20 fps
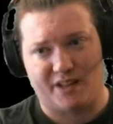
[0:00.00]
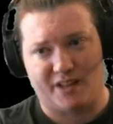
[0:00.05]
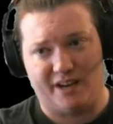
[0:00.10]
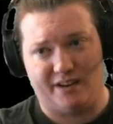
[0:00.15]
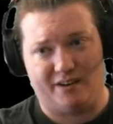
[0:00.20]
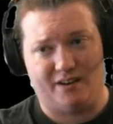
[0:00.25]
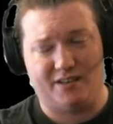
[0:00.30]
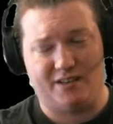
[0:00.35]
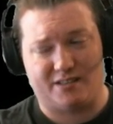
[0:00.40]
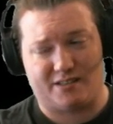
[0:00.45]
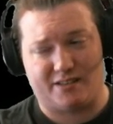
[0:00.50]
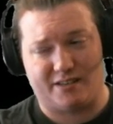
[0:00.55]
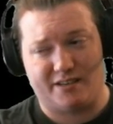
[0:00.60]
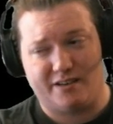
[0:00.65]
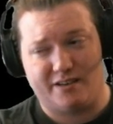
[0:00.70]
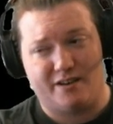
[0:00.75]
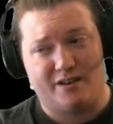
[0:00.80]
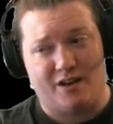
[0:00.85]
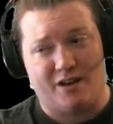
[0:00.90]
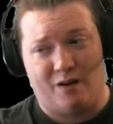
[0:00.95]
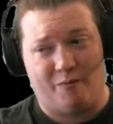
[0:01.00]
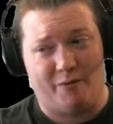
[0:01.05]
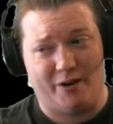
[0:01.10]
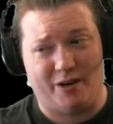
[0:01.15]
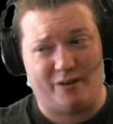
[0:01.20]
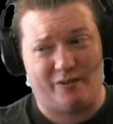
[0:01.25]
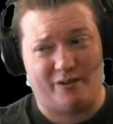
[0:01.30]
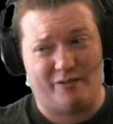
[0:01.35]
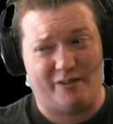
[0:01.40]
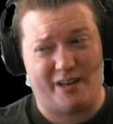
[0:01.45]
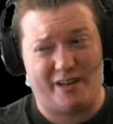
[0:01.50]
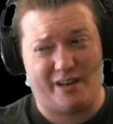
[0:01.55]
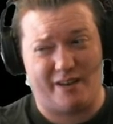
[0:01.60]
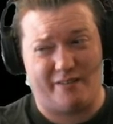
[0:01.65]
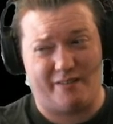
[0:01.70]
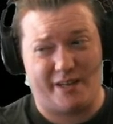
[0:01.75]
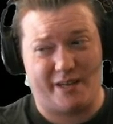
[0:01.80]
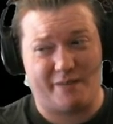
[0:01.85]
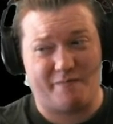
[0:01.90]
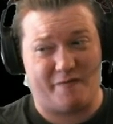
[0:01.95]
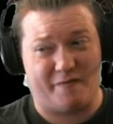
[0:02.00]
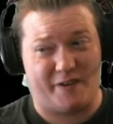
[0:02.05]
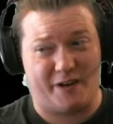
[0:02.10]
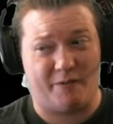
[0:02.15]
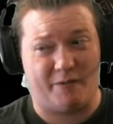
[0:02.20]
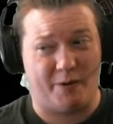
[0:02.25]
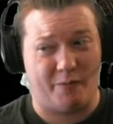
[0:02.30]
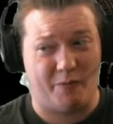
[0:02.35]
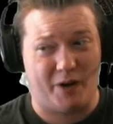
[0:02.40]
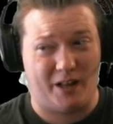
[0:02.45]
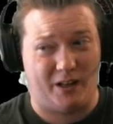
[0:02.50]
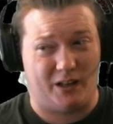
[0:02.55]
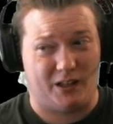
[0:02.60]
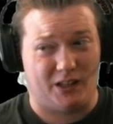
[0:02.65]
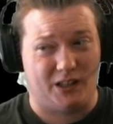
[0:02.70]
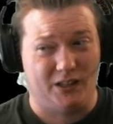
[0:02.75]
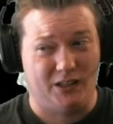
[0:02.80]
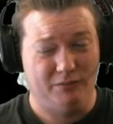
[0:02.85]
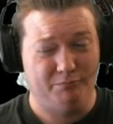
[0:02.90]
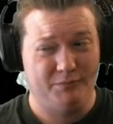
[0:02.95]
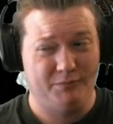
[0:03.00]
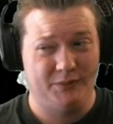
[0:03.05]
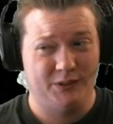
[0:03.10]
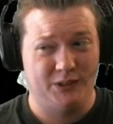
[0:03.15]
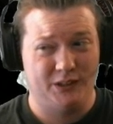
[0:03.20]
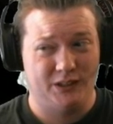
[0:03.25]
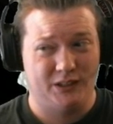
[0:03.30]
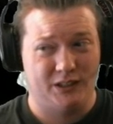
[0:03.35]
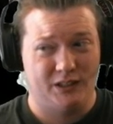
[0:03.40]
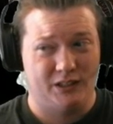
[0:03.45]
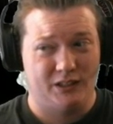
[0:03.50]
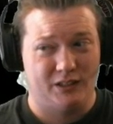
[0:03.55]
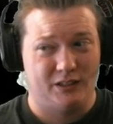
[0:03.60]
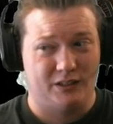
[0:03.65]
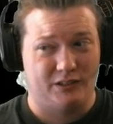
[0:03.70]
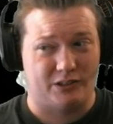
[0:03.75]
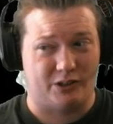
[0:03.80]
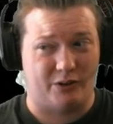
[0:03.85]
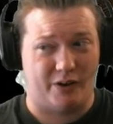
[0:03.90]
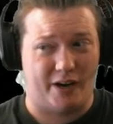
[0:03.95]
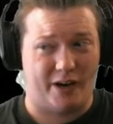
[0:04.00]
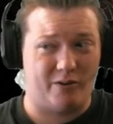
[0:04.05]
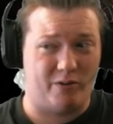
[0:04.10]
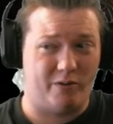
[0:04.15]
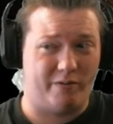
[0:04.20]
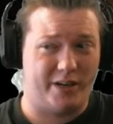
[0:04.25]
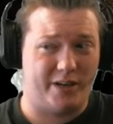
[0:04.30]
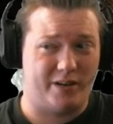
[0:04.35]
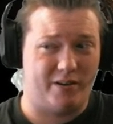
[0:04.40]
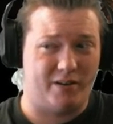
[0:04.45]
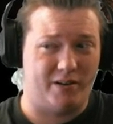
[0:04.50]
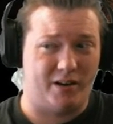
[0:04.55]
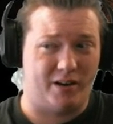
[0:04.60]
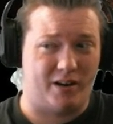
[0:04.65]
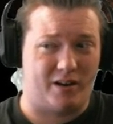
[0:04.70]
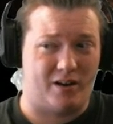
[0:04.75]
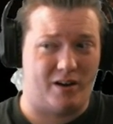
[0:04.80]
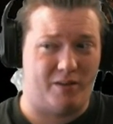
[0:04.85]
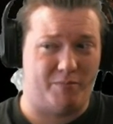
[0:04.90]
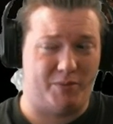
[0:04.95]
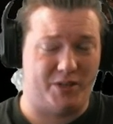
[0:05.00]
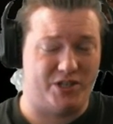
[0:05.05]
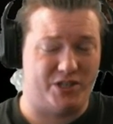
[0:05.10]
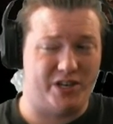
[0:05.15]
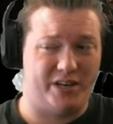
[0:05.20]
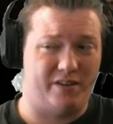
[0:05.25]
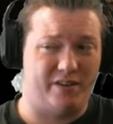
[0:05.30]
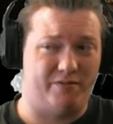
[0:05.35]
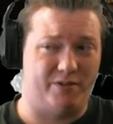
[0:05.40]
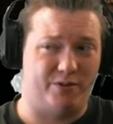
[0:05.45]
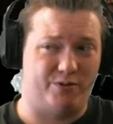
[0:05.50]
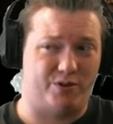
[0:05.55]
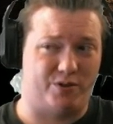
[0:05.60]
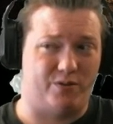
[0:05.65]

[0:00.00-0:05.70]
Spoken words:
And honestly, we don't know any of them very well. So how are we going to accomplish any of those